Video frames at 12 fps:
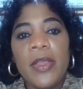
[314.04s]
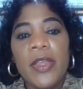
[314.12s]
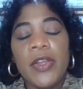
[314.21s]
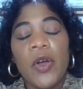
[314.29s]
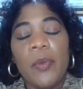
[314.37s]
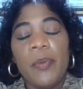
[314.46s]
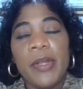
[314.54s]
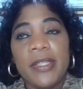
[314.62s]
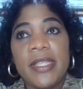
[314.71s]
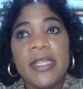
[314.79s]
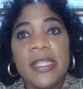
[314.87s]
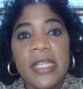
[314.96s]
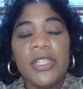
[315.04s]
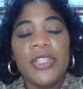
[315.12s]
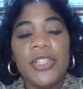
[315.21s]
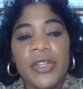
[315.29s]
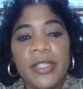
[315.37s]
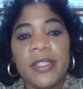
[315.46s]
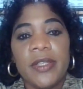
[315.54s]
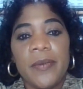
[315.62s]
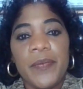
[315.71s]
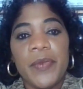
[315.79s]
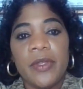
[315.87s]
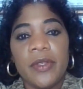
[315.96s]
Plus he shared
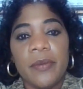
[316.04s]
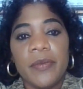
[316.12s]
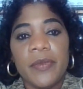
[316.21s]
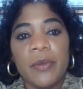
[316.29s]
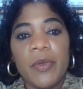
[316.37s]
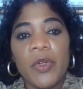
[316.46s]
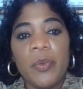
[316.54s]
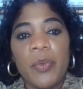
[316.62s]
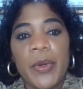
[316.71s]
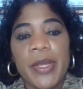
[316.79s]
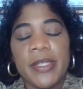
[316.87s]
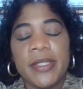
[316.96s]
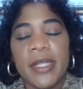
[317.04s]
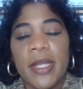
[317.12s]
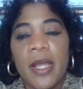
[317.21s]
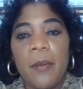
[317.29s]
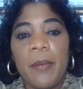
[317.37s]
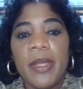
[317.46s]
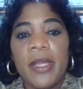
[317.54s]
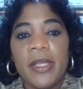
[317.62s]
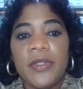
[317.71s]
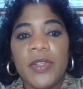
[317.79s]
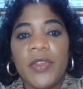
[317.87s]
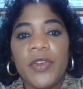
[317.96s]
some good points,
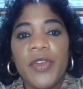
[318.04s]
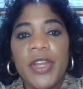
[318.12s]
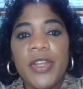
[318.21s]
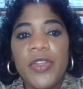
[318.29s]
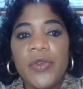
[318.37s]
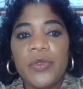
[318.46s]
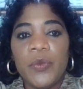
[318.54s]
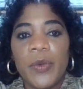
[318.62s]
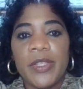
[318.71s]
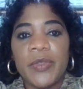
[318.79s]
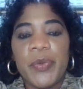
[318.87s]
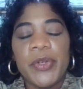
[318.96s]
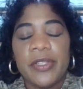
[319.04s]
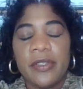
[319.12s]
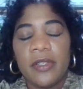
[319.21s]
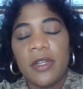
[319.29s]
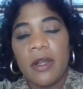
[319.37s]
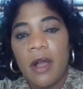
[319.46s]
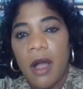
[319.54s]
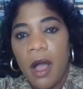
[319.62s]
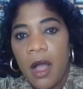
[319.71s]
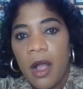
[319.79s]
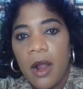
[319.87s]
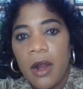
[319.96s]
because the great news was purchasing the
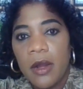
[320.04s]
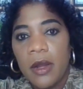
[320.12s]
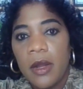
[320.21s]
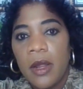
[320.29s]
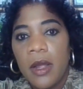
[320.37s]
car,